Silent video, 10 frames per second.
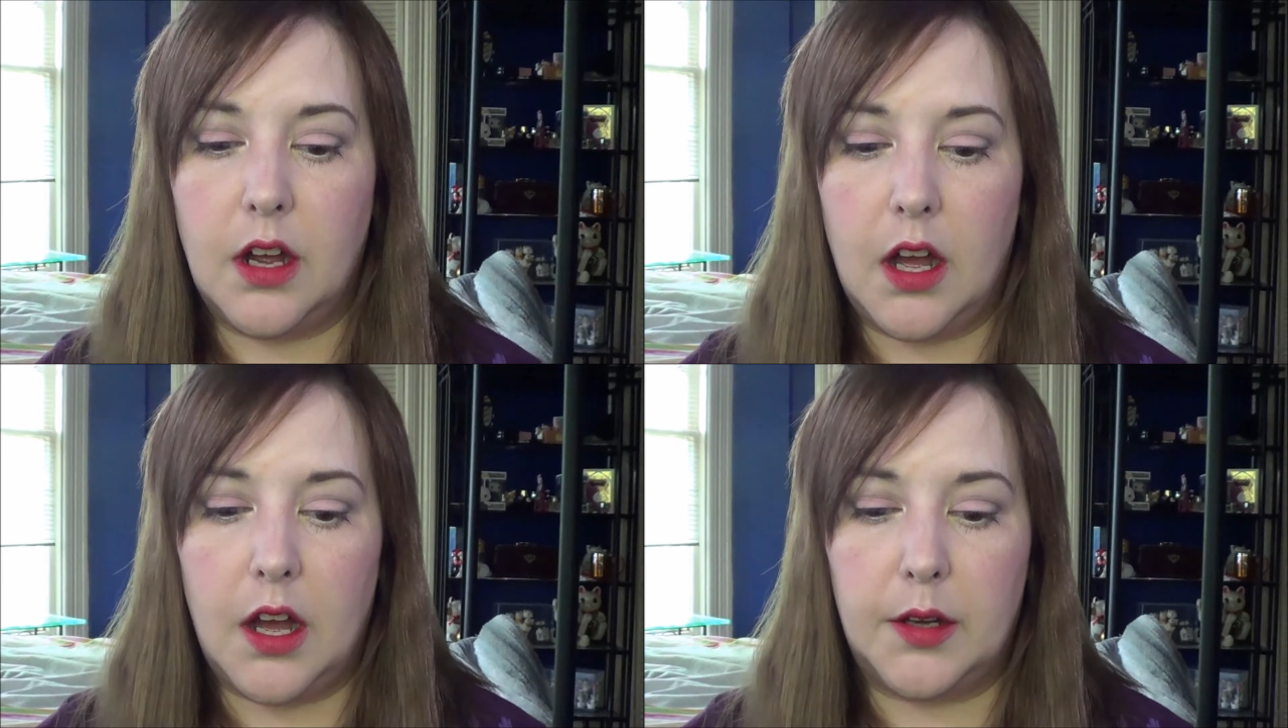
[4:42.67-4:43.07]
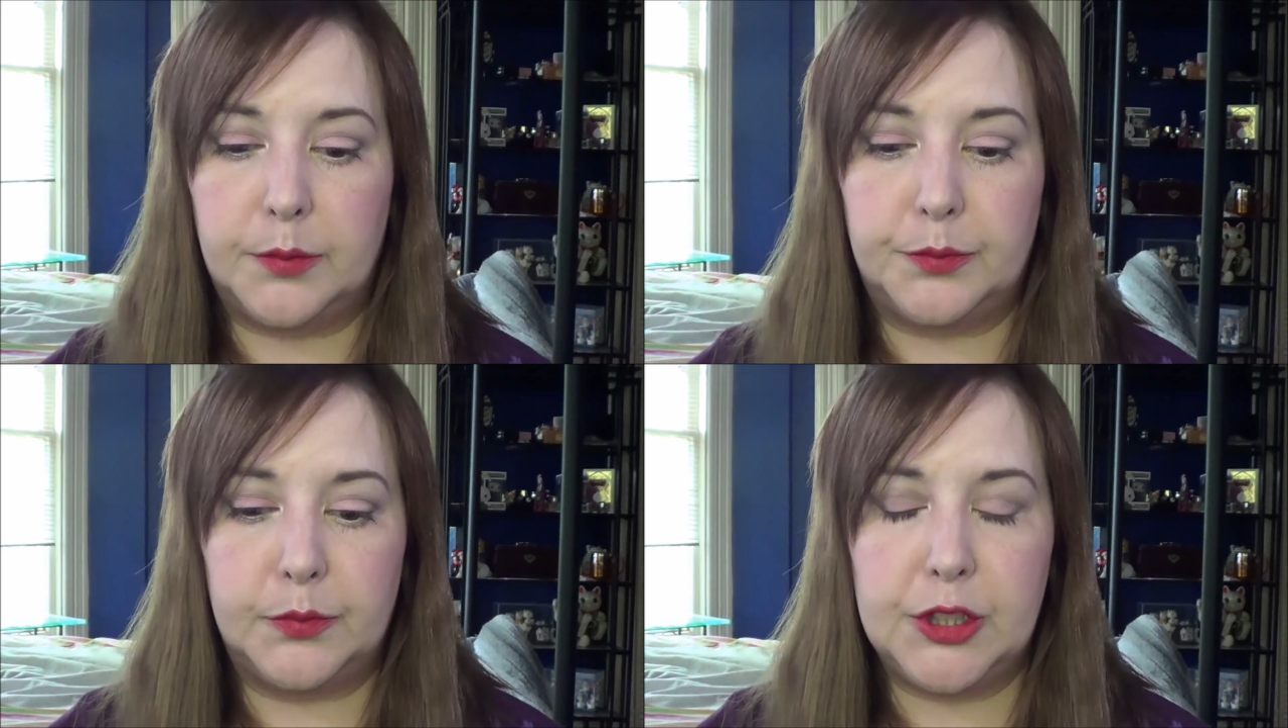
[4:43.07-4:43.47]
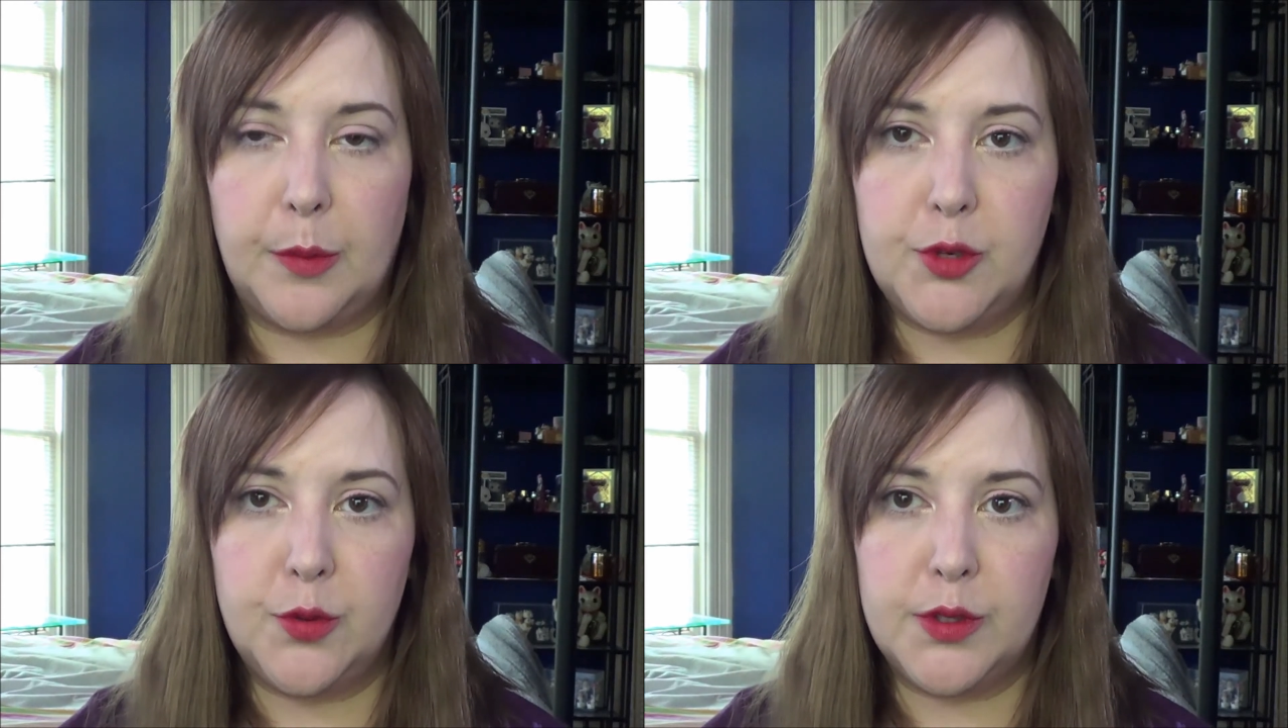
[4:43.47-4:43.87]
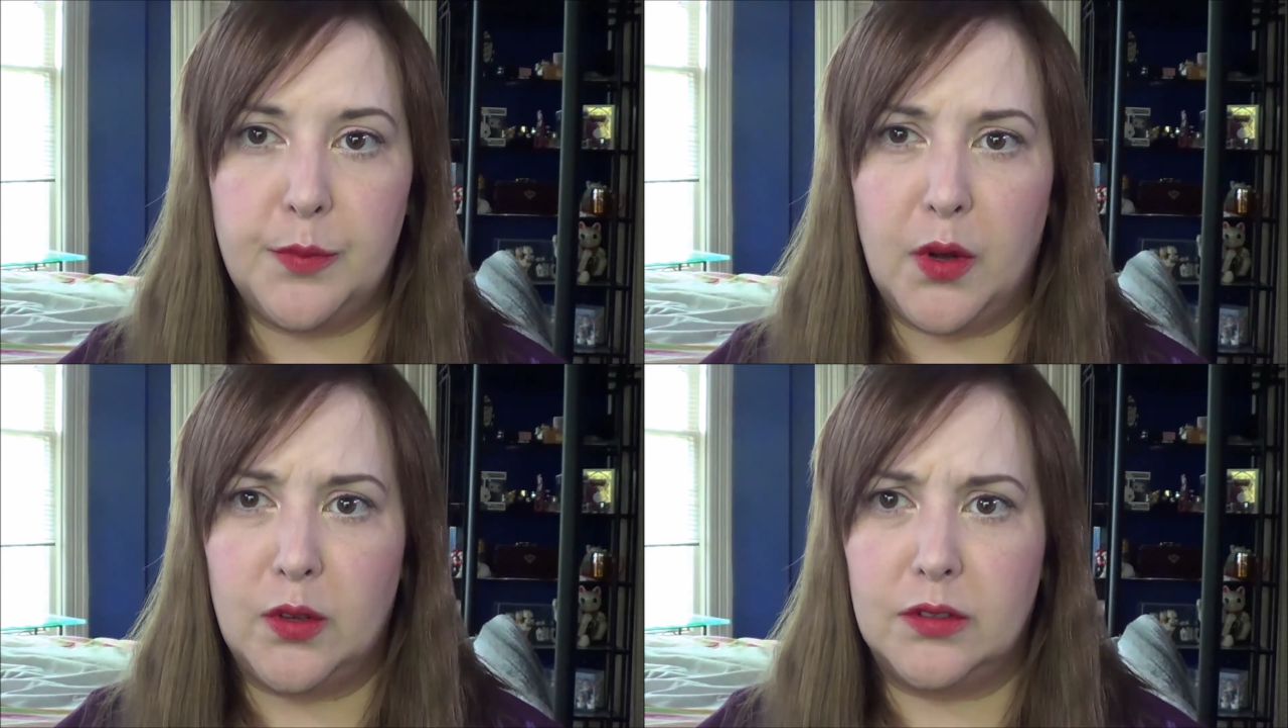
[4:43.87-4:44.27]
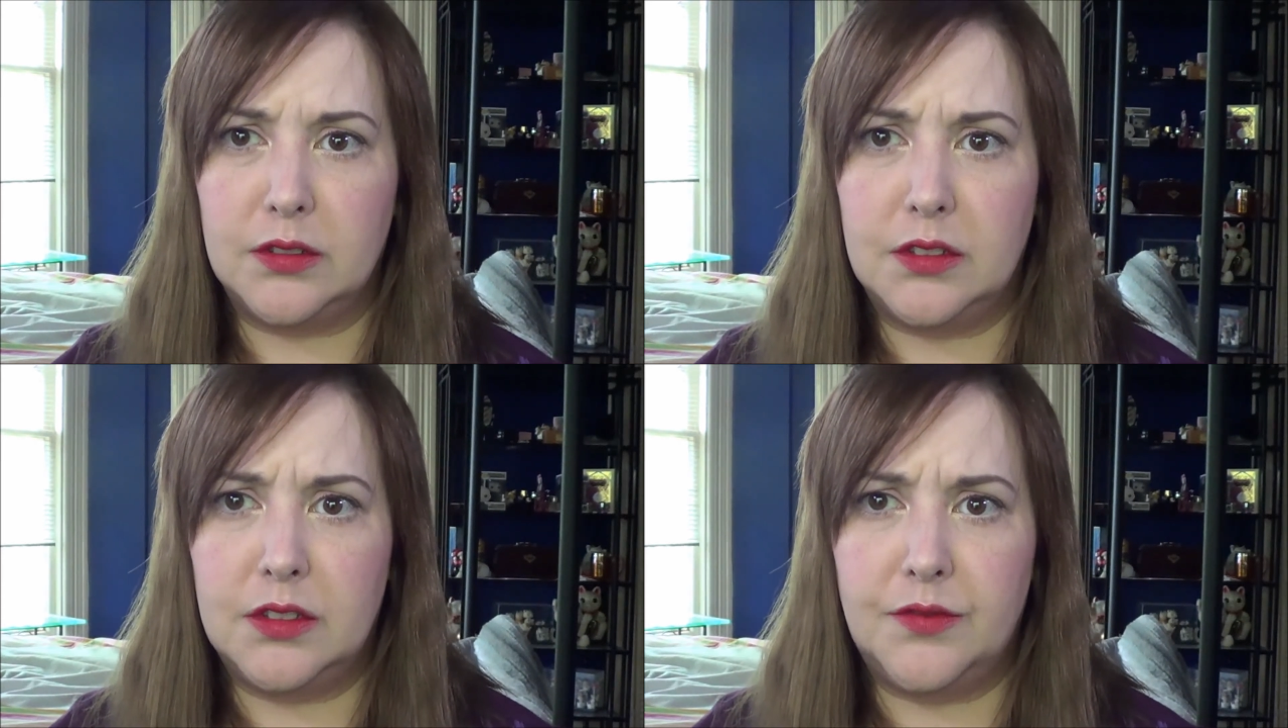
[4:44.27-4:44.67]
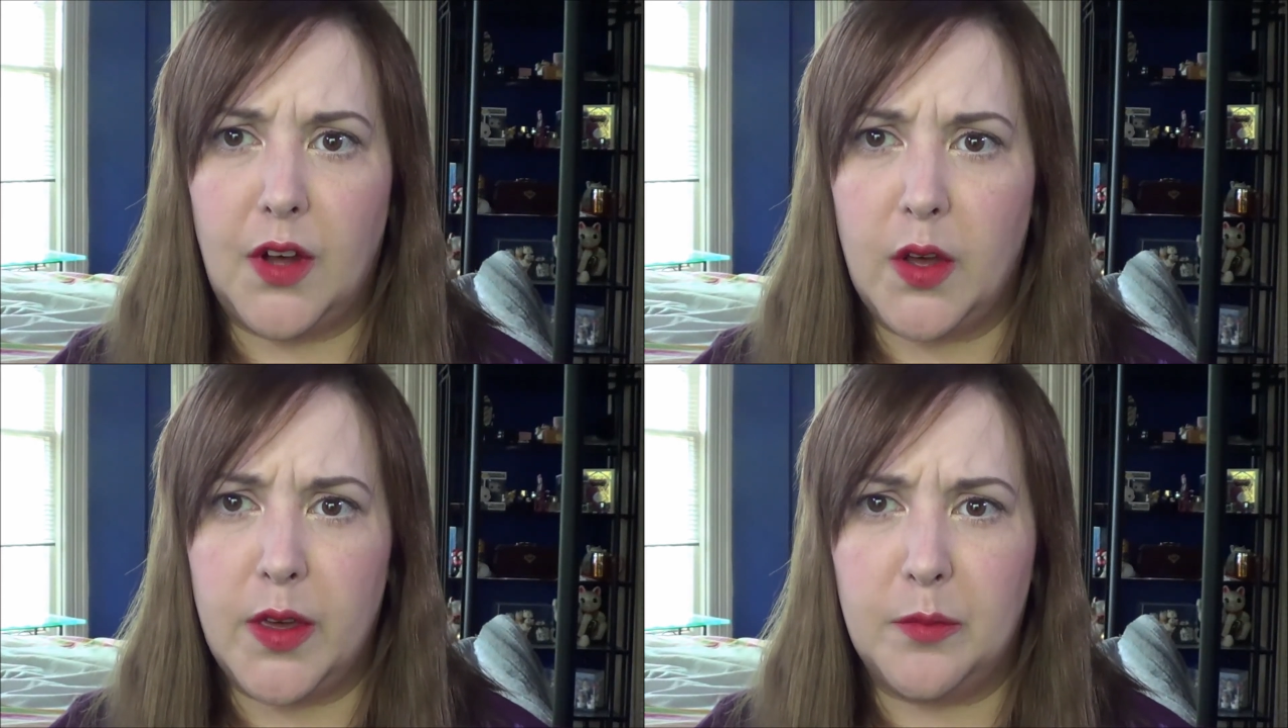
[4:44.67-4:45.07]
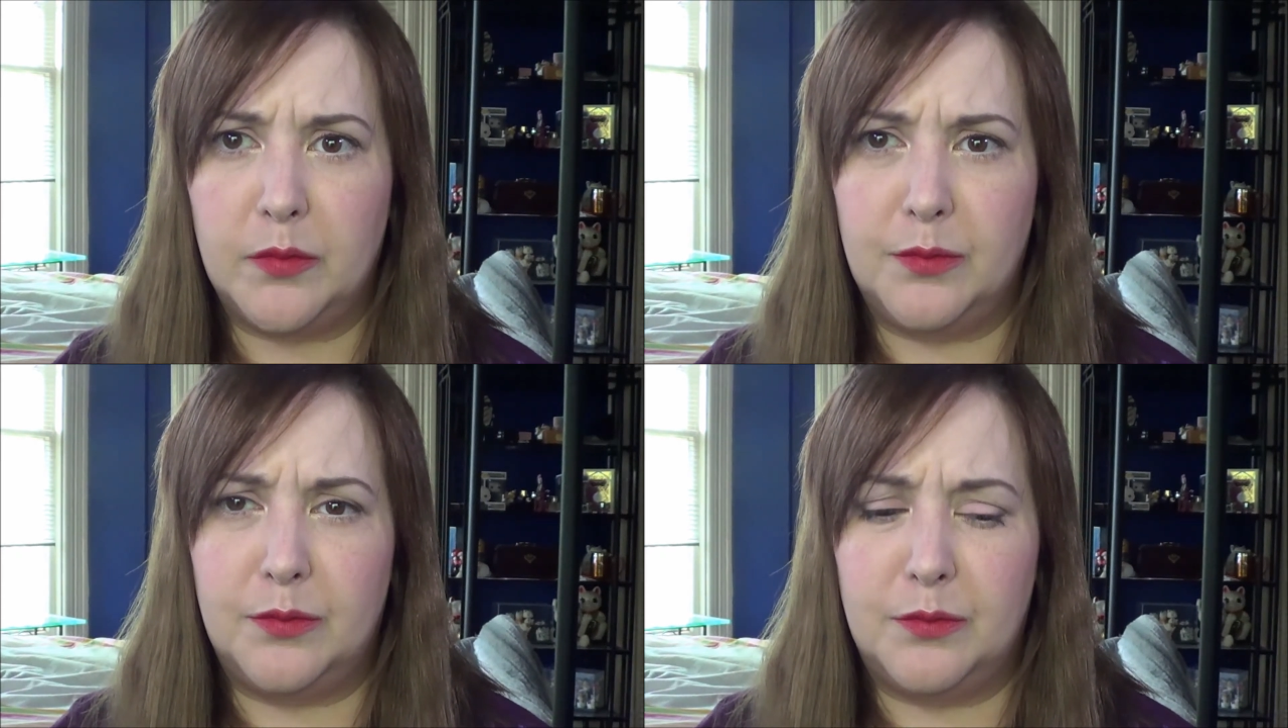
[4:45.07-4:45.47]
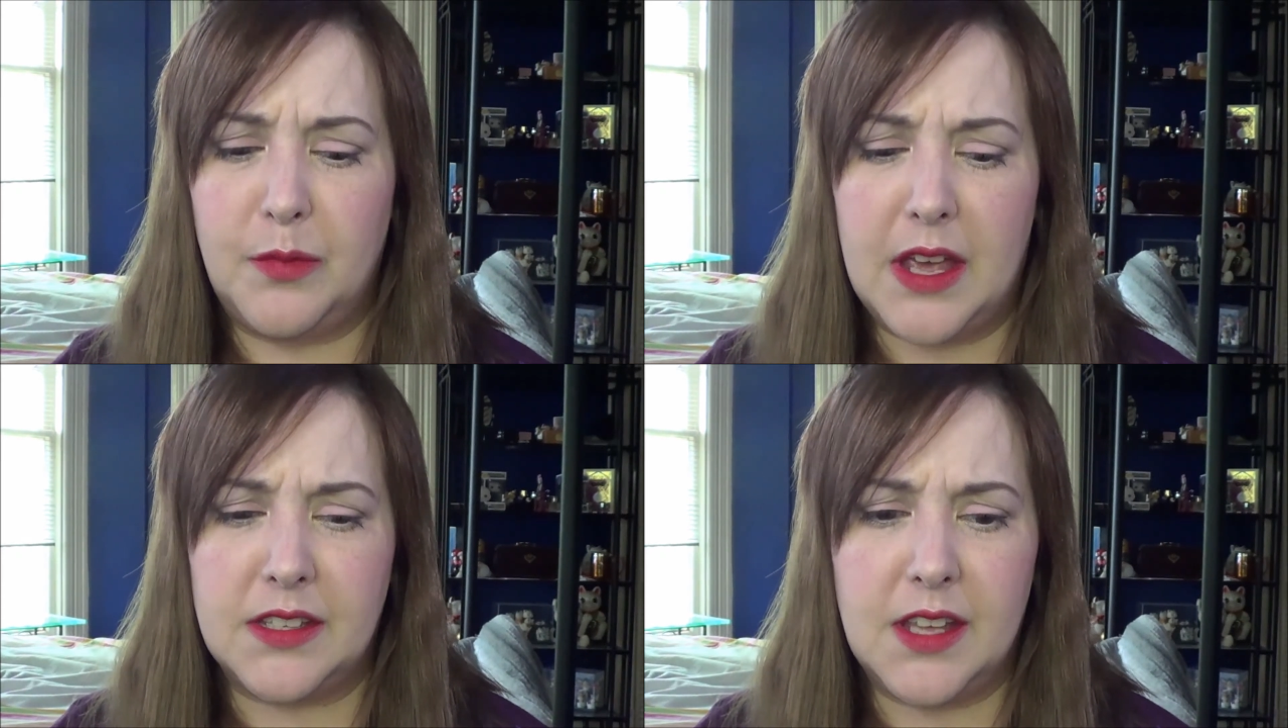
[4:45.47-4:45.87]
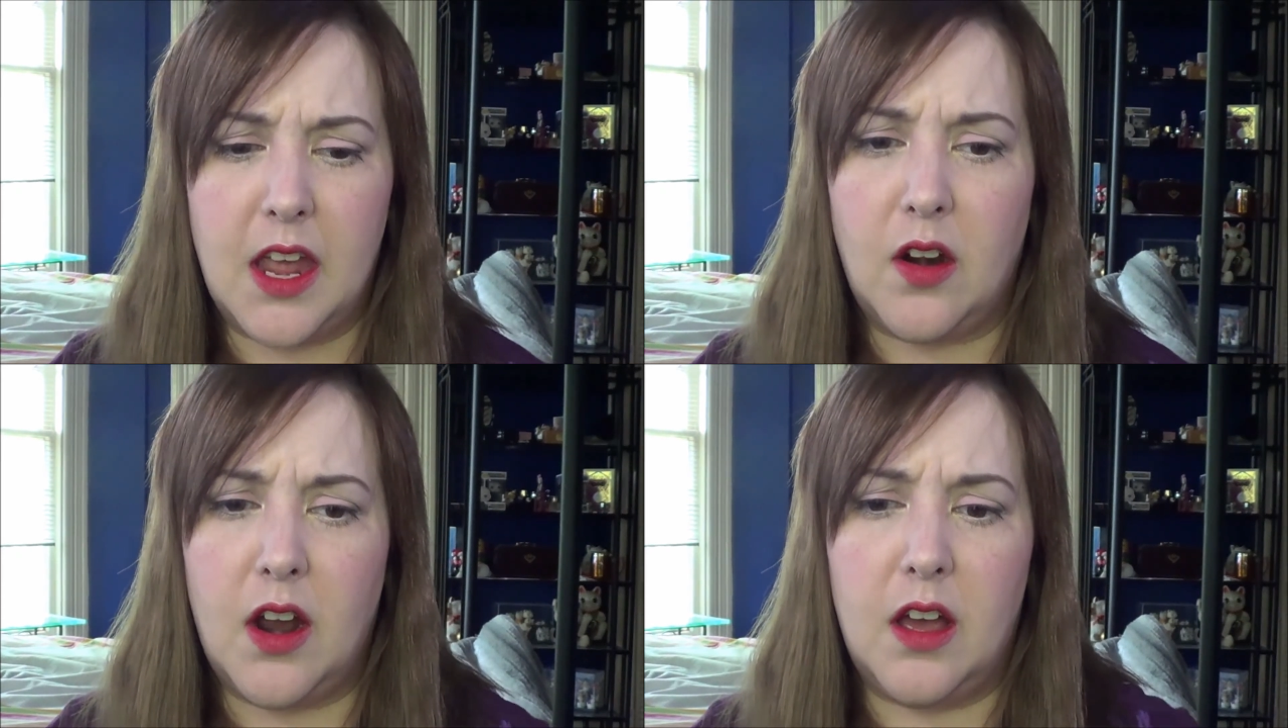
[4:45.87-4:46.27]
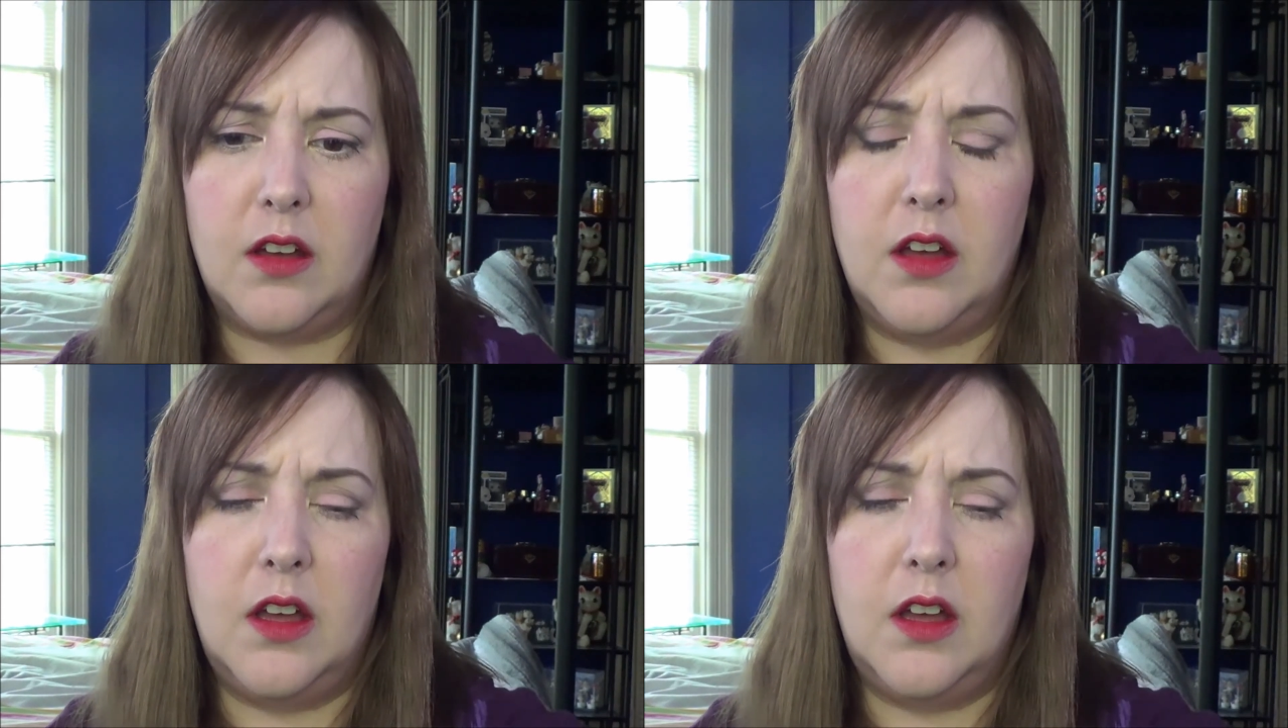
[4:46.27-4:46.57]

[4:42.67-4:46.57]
Sumptuous Bolds Volume Mascara,